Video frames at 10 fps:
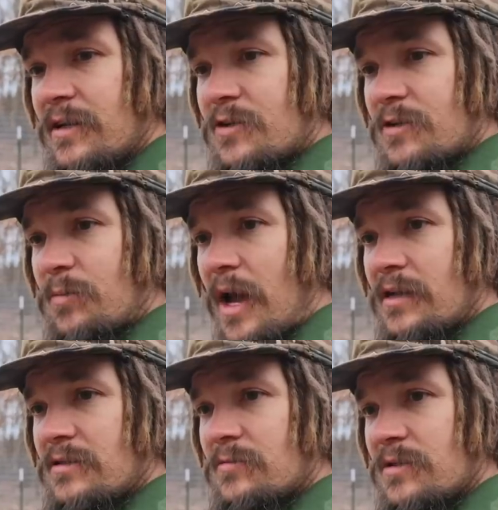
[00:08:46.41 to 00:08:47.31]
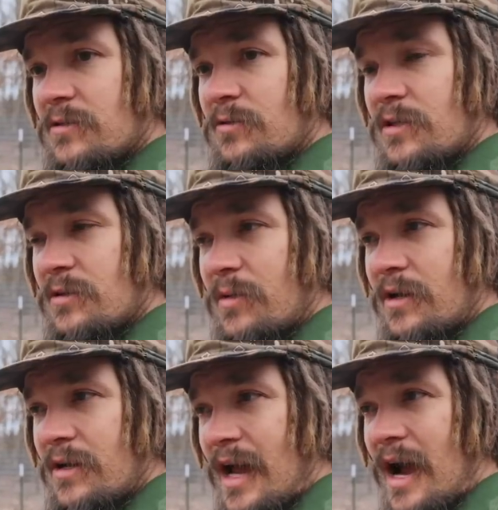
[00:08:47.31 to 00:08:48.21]
they should pass some stool in
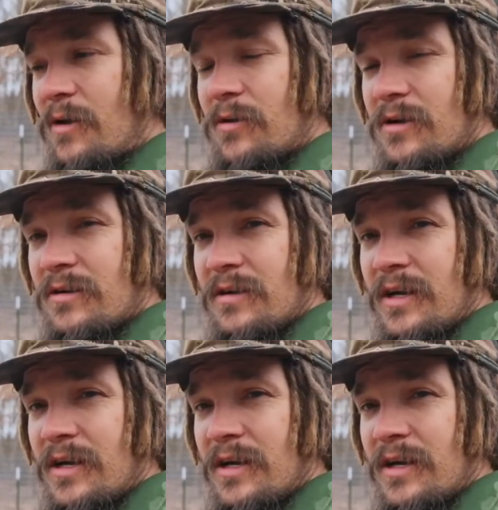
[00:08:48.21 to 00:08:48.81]
about an hour,